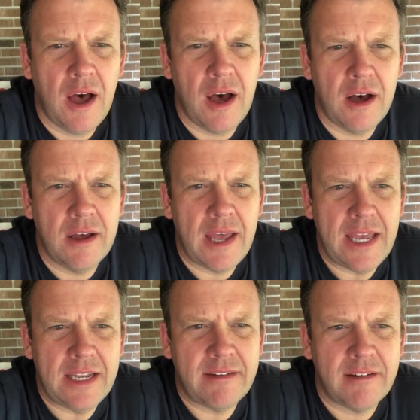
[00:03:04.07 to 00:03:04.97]
Uh,
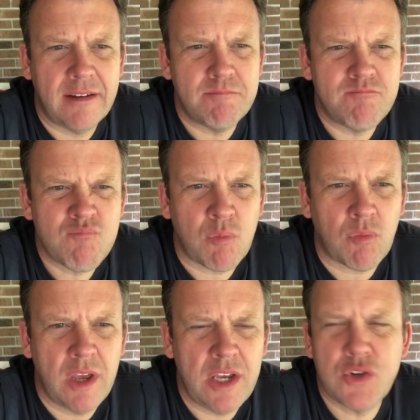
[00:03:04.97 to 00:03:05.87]
and um,
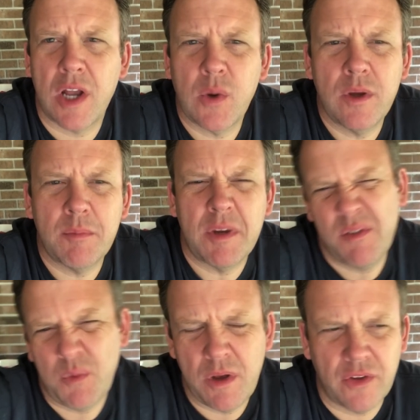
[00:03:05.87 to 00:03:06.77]
he tried it with me.
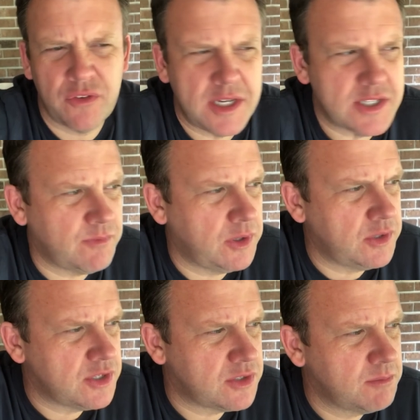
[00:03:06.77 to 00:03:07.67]
We also had some fun
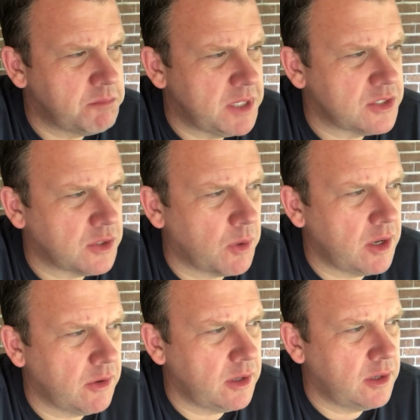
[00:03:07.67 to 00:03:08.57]
just messing
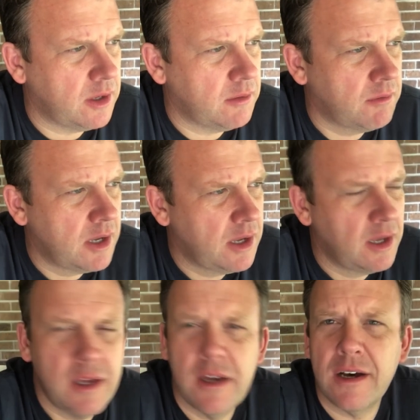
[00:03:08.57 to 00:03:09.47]
around and uh,
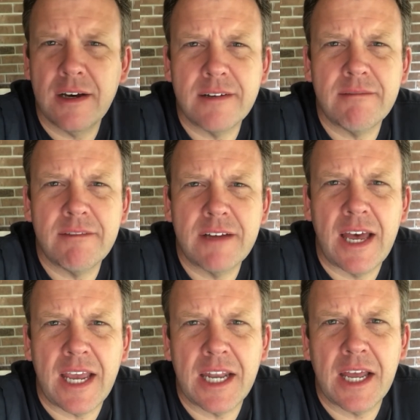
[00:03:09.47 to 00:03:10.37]
uh,
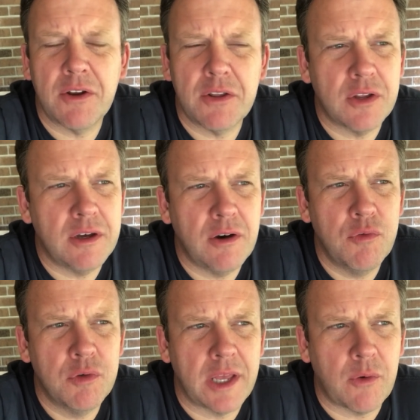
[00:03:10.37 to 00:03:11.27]
hanging out in the
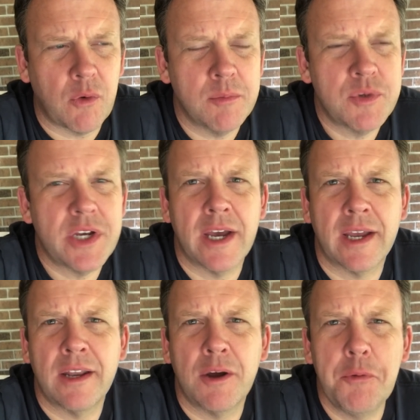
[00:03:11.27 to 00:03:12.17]
Overland Rum
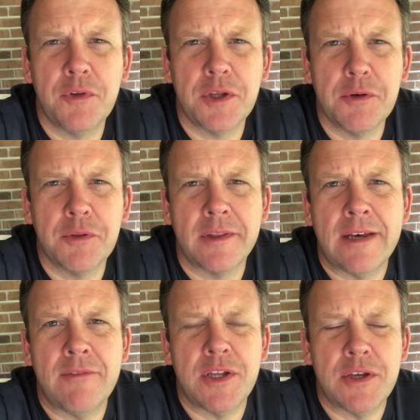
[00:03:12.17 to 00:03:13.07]
Shack. And hopefully you'll think
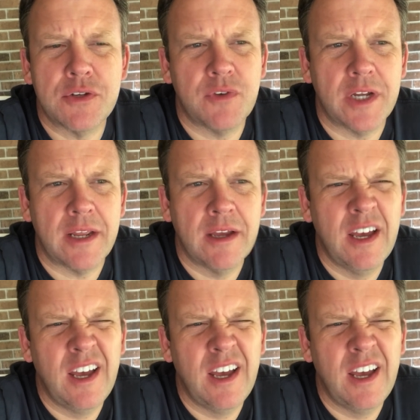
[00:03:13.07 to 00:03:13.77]
that video is funny.